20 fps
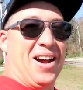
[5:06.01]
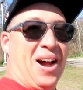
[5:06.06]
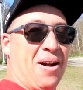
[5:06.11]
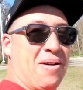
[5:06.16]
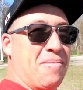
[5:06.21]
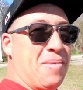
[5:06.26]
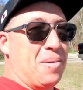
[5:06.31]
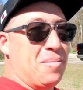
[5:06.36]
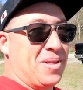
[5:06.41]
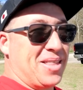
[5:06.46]
I
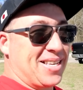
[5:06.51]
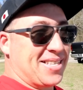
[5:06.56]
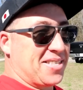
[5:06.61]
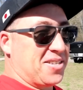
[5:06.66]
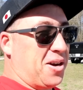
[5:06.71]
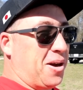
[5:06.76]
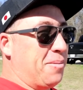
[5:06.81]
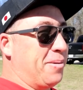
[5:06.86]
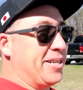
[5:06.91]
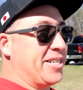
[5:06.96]
remember this
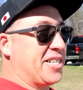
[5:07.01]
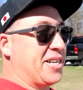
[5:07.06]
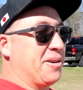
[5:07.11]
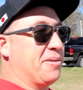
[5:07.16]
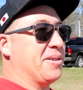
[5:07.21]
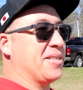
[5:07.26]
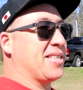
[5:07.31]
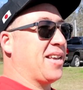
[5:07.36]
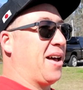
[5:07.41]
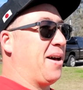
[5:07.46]
time when she
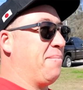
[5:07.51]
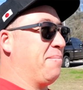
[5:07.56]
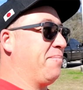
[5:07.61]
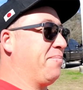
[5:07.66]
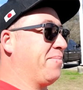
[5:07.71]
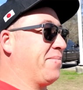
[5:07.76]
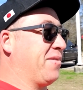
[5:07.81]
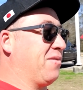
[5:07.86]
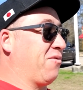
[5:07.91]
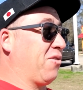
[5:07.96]
was
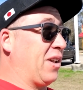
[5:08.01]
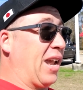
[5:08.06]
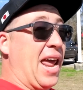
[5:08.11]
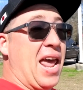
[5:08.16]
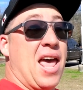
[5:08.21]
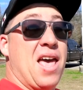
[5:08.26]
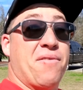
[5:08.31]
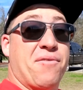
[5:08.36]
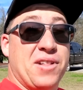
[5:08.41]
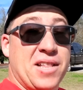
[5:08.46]

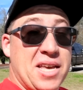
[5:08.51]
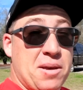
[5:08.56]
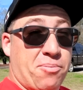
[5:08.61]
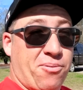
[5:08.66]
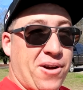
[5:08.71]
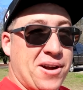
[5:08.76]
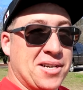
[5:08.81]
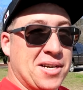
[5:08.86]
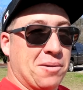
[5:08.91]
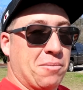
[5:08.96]
heavily
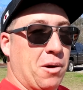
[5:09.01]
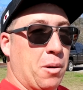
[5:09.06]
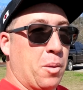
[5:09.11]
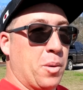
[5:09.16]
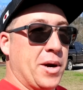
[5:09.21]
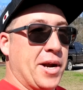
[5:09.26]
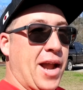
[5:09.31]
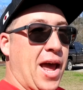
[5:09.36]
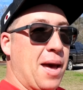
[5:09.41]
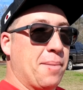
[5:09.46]
pregnant when we
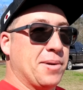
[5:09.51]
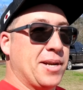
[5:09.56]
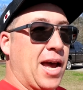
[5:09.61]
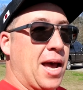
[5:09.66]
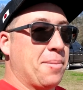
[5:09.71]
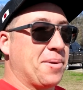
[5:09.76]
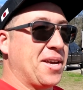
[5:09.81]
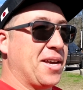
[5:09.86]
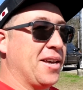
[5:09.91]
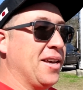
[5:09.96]
were in Abu
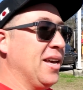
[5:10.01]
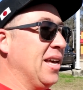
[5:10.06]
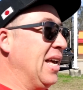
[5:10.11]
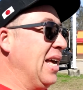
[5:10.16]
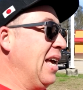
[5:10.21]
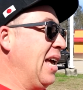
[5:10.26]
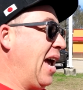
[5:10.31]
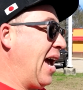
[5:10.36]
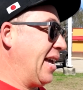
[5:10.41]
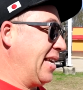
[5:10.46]
Dhabi
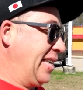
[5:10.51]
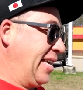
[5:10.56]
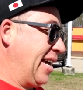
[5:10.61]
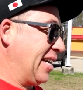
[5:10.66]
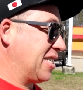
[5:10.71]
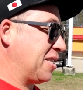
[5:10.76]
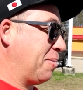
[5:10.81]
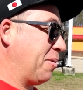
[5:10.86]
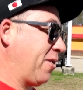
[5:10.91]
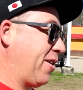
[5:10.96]
at
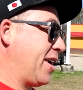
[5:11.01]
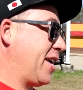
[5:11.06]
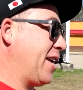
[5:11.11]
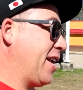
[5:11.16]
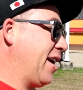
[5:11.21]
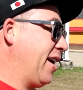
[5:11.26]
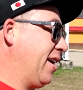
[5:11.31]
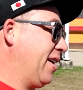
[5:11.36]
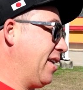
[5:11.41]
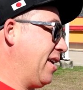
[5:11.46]
Yas
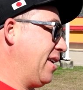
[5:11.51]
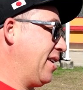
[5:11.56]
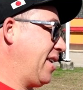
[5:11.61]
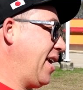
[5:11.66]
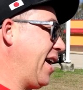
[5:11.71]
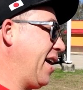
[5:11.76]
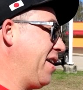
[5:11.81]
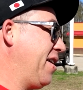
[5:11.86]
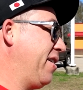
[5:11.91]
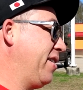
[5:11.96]
Marina.
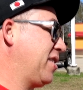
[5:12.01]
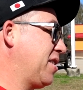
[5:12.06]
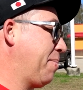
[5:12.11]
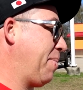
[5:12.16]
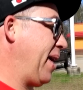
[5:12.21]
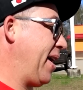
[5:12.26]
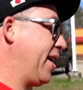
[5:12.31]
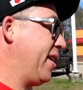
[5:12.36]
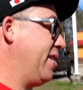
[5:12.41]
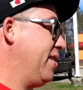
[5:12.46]
Yeah, no, it's a
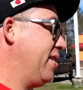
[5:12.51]
pain.